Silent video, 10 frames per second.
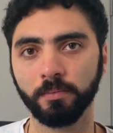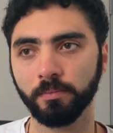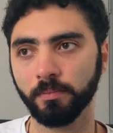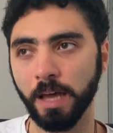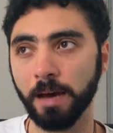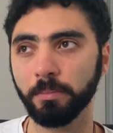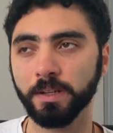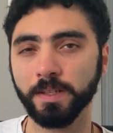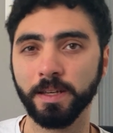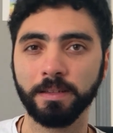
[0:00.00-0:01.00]

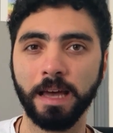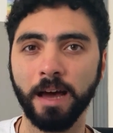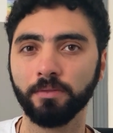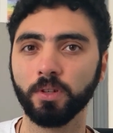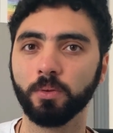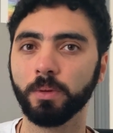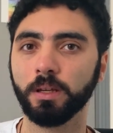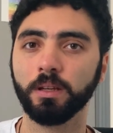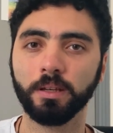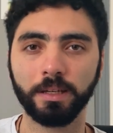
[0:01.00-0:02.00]
happiness is after we
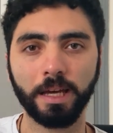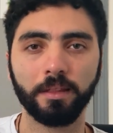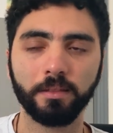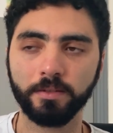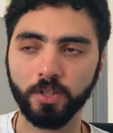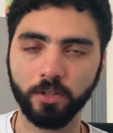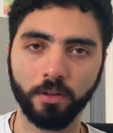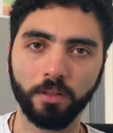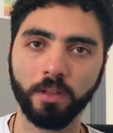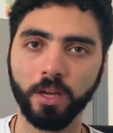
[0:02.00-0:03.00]
get certain
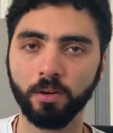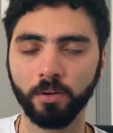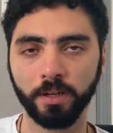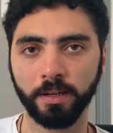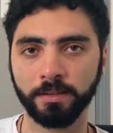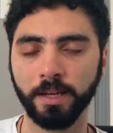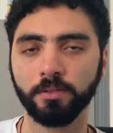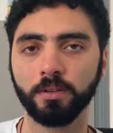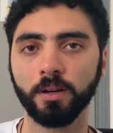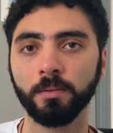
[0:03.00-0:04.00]
thing or
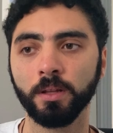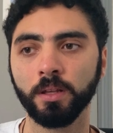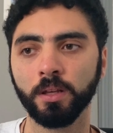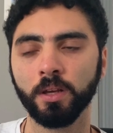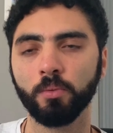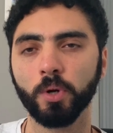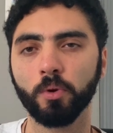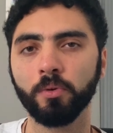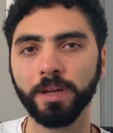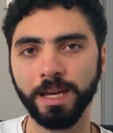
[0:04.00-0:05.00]
etc., we're
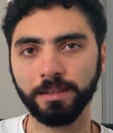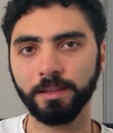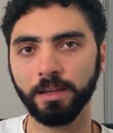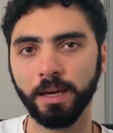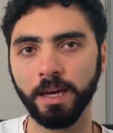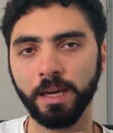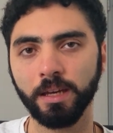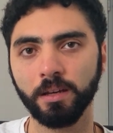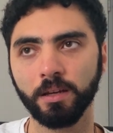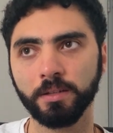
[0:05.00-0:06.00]
creating a
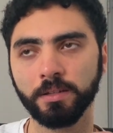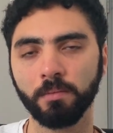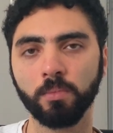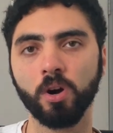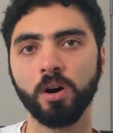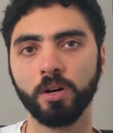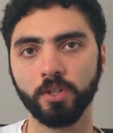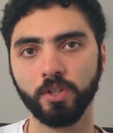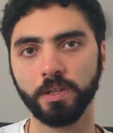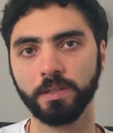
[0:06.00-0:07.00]

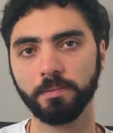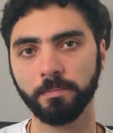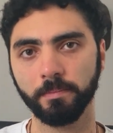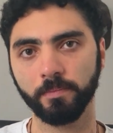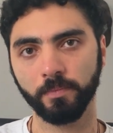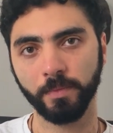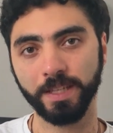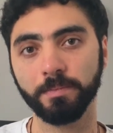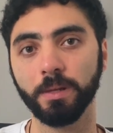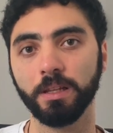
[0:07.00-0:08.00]
subconscious
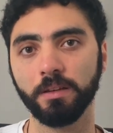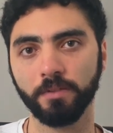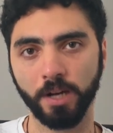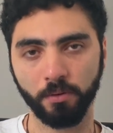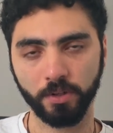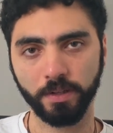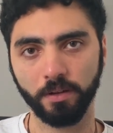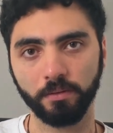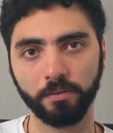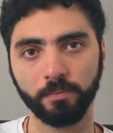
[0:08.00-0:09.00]
disbelief in ourselves,